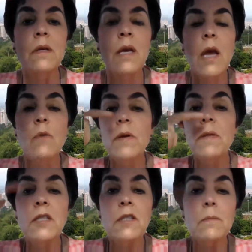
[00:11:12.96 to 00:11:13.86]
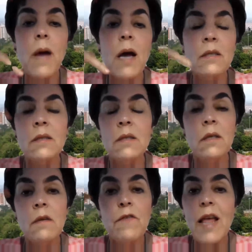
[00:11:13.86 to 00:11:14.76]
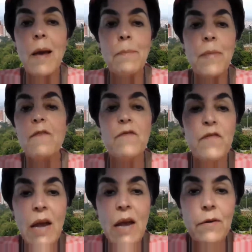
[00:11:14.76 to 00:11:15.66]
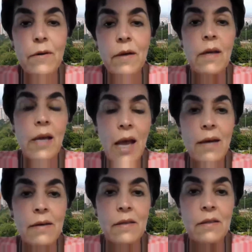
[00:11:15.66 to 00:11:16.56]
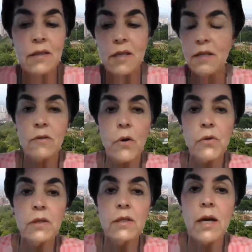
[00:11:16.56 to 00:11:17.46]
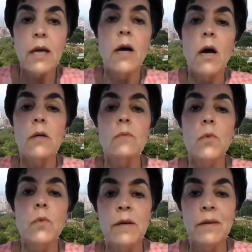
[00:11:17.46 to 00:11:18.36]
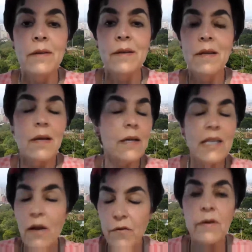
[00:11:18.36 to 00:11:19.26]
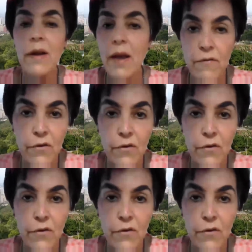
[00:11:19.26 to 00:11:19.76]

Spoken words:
And with the SMOS flap, I've never had a skin necrosis, and I knock on wood. Never, ever.